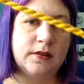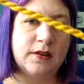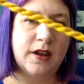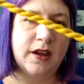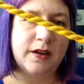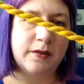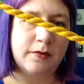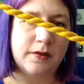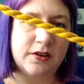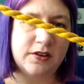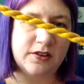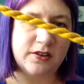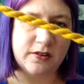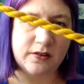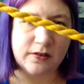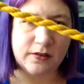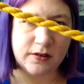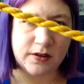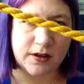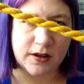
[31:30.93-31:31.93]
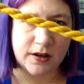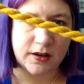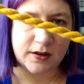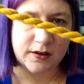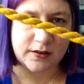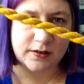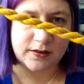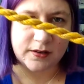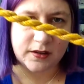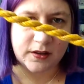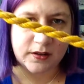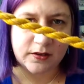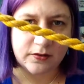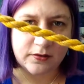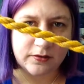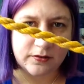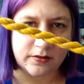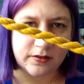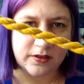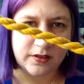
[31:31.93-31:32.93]
I wish you could kind of see
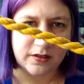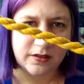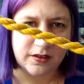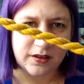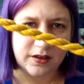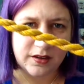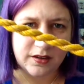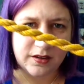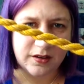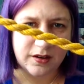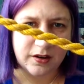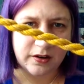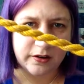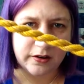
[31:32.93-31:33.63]
there